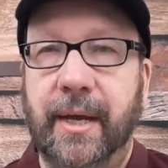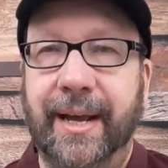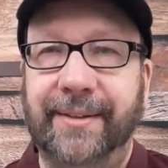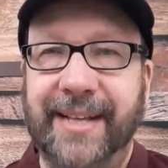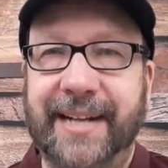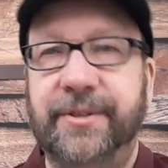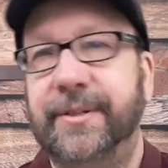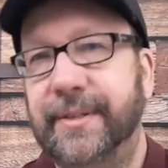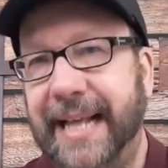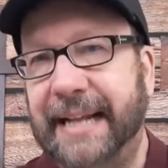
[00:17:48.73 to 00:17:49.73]
and
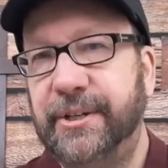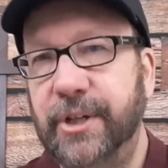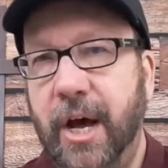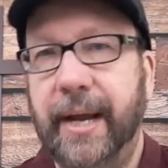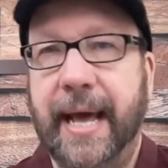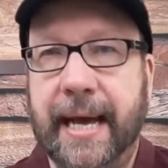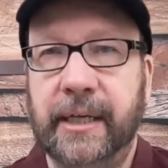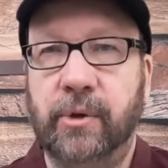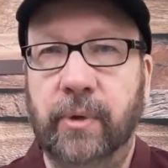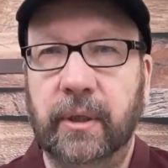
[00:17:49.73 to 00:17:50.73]
that's not
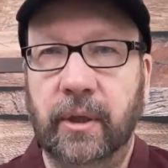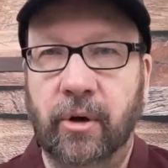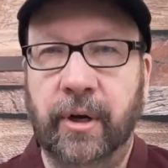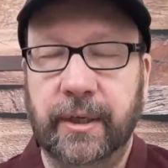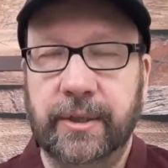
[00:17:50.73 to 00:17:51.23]
adequate learning.